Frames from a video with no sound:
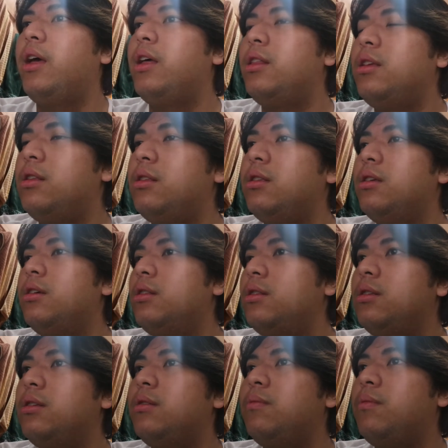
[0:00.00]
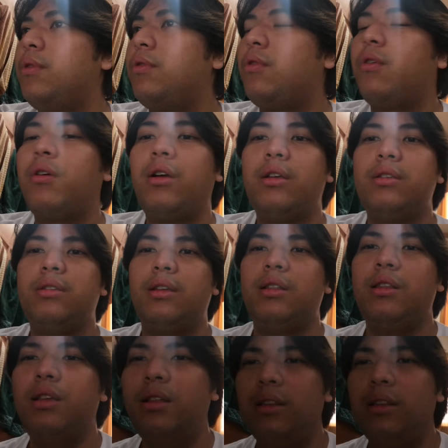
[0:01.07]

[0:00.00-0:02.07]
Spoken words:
edit it before I send